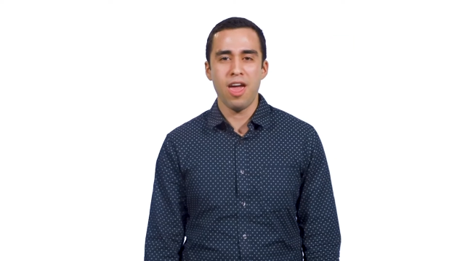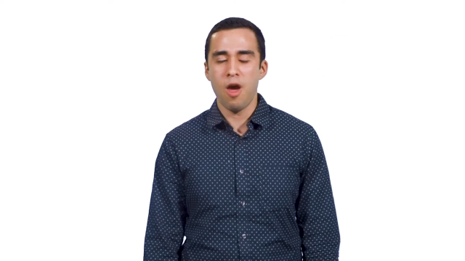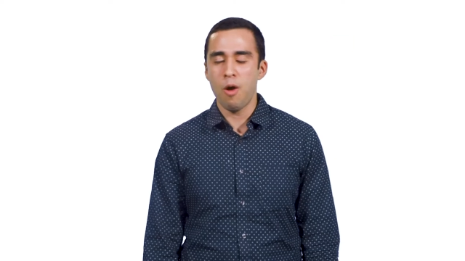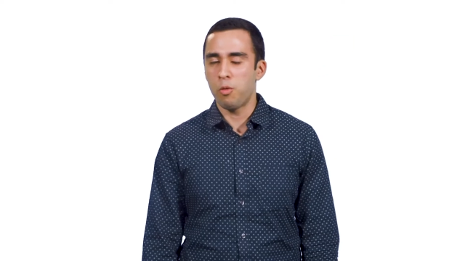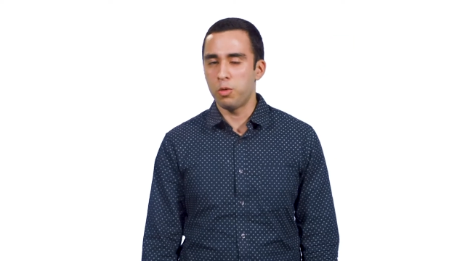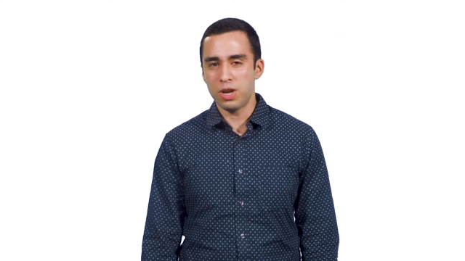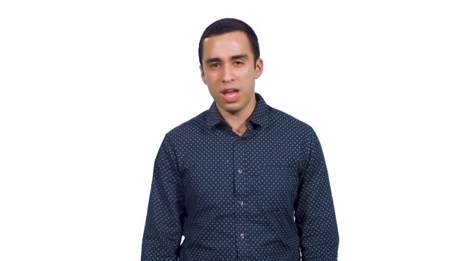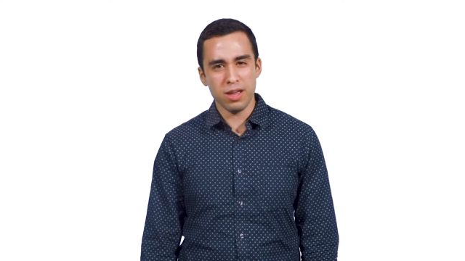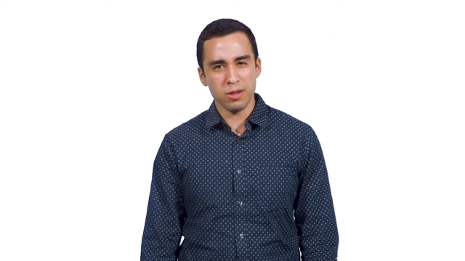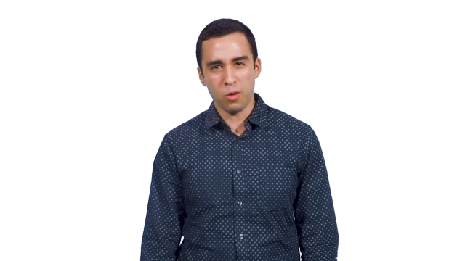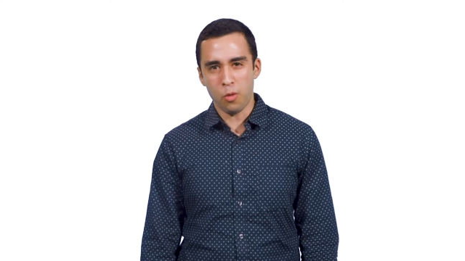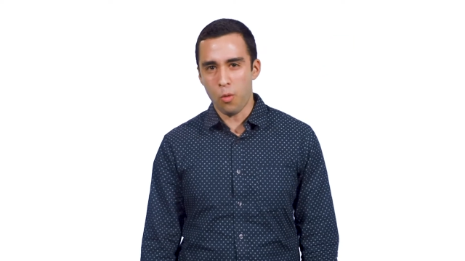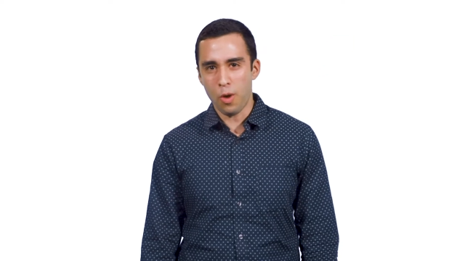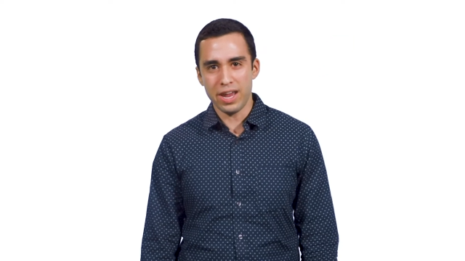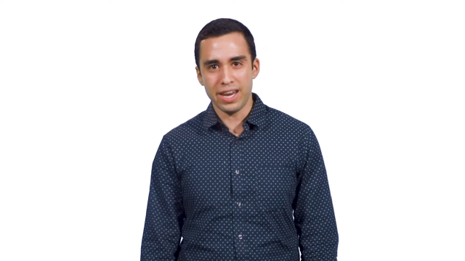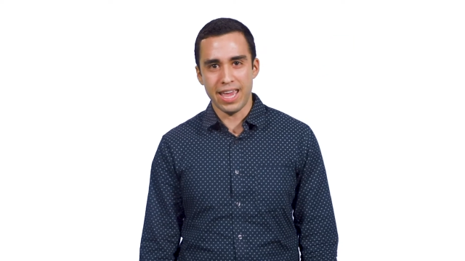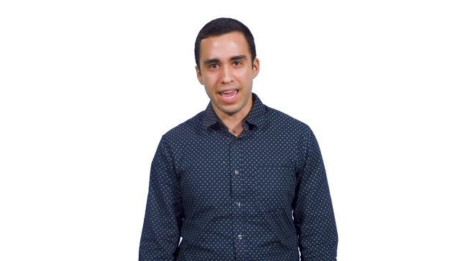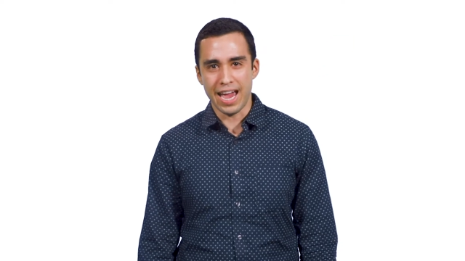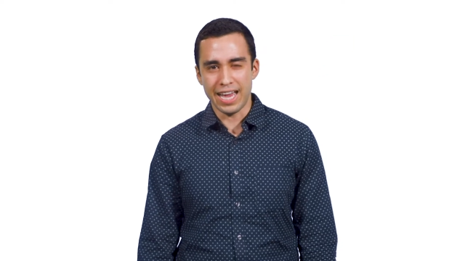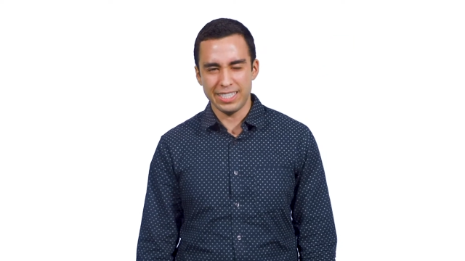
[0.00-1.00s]
We're not
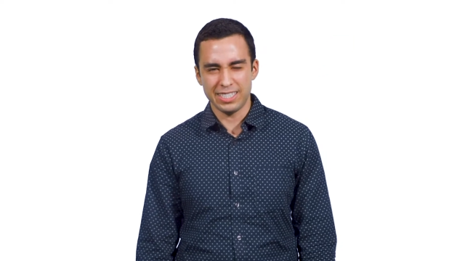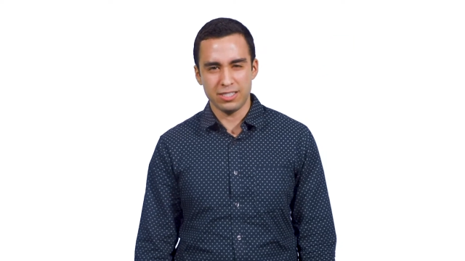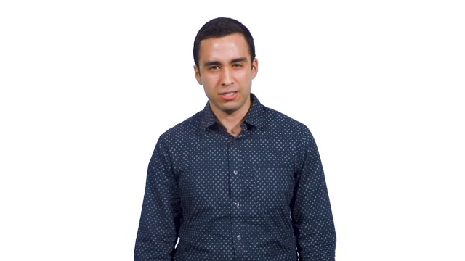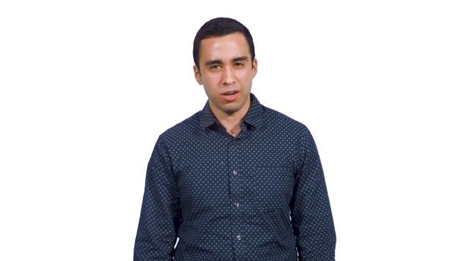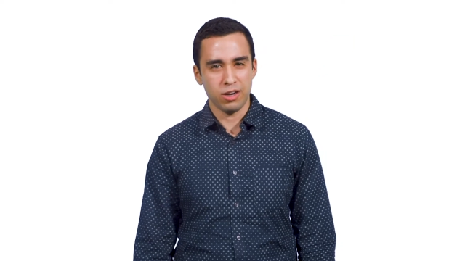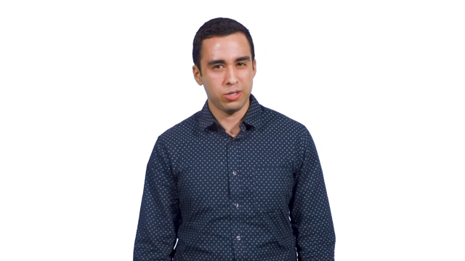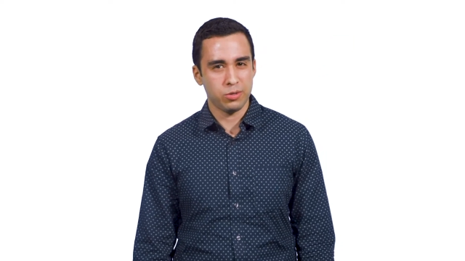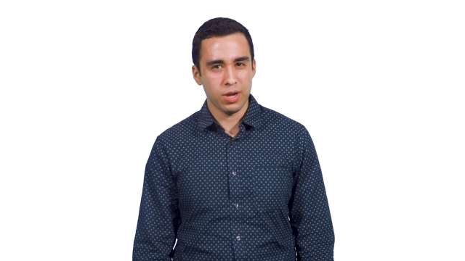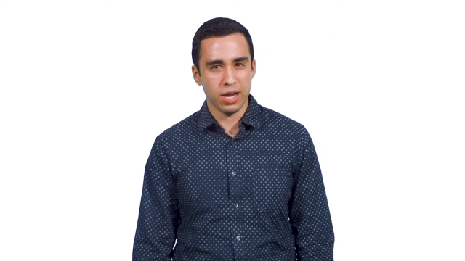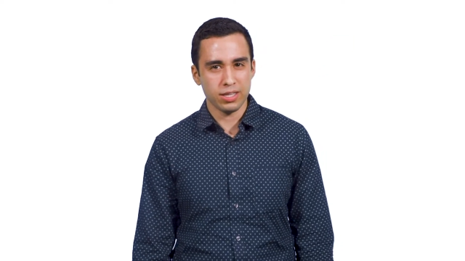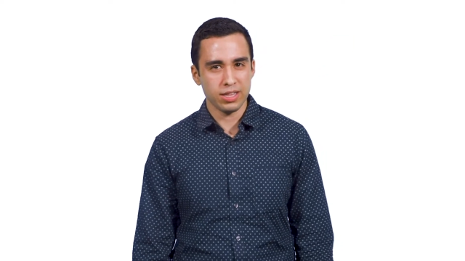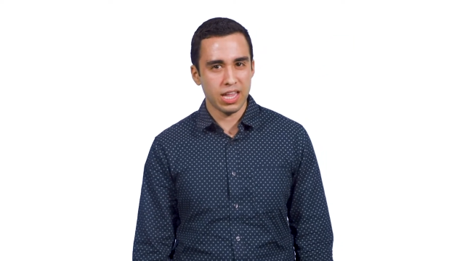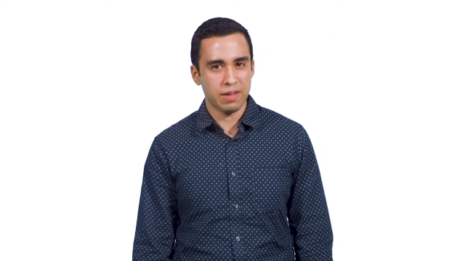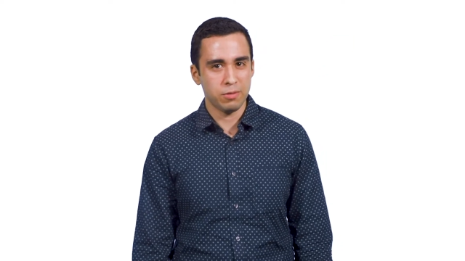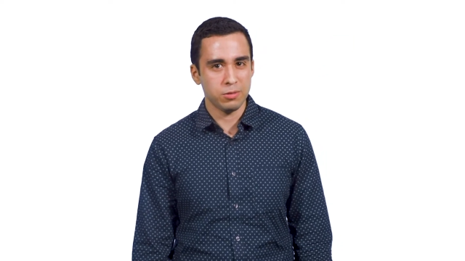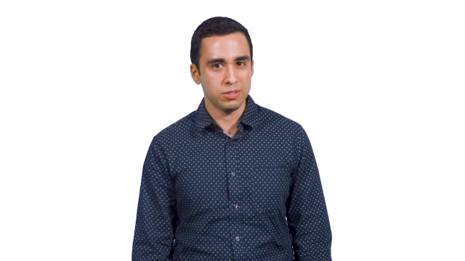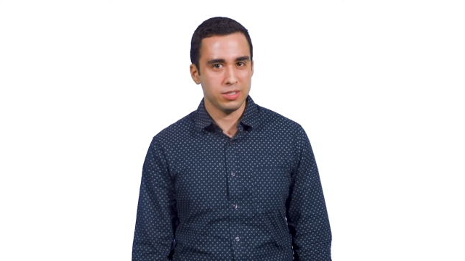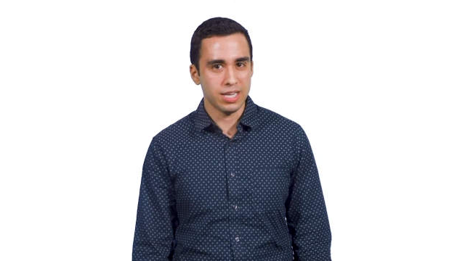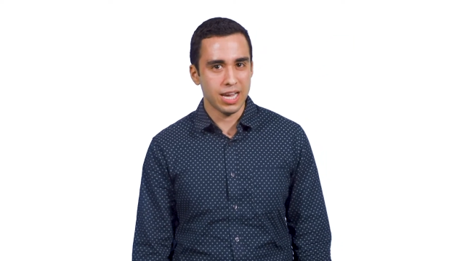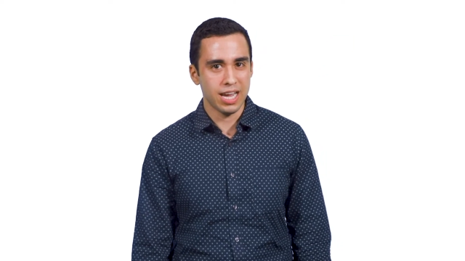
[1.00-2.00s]
quite at Star Trek
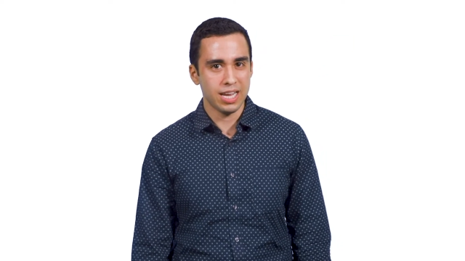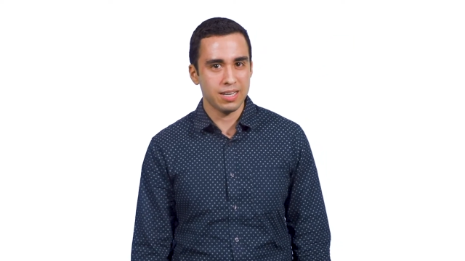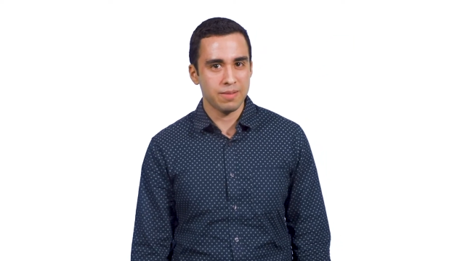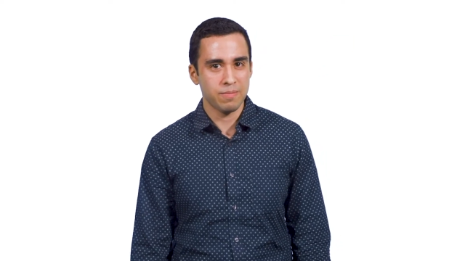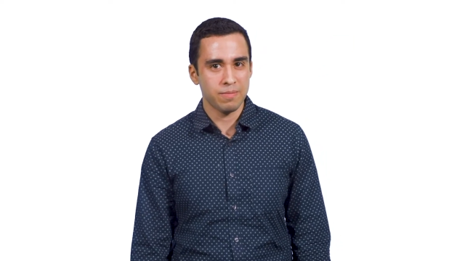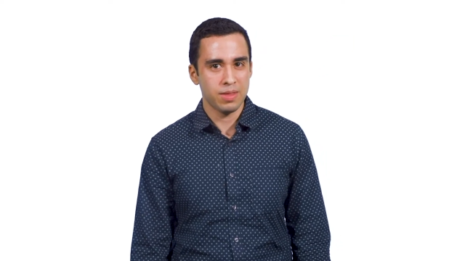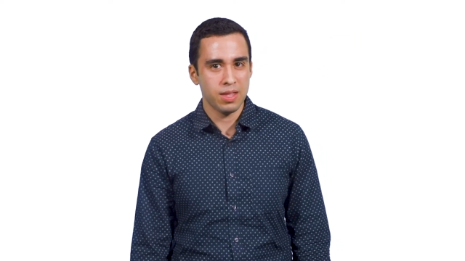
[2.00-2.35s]
levels yet,